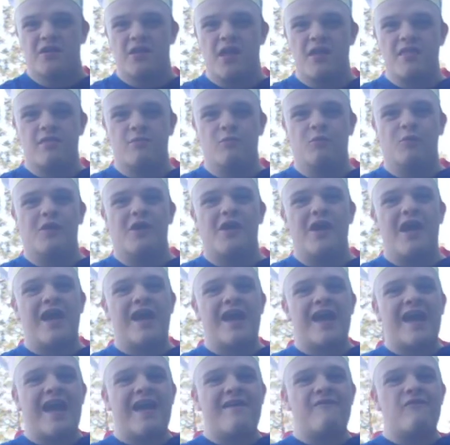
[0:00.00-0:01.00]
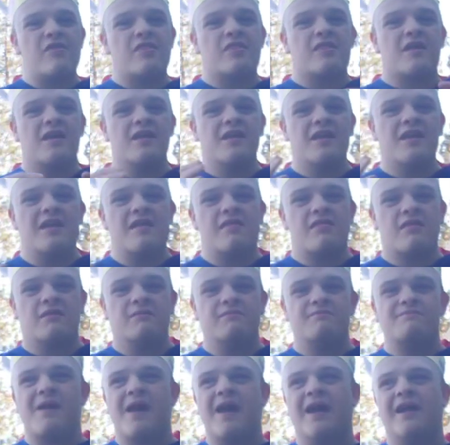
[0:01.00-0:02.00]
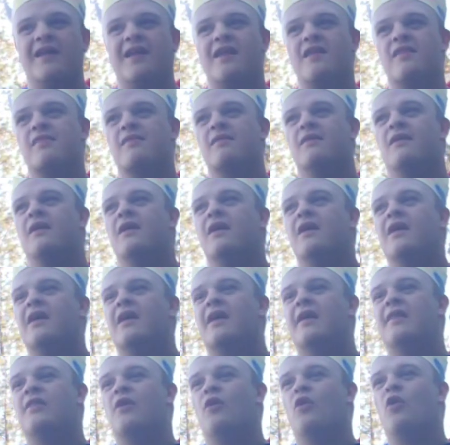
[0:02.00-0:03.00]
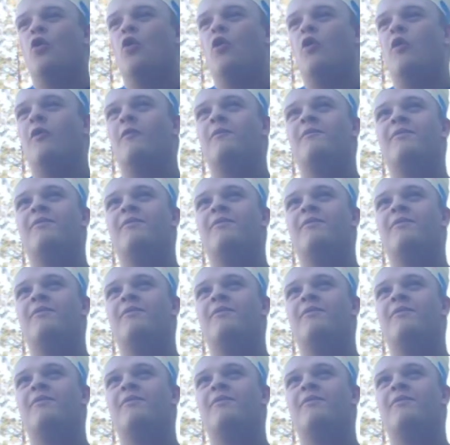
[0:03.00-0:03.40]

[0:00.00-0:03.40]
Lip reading: This is where everything is in balance in the whole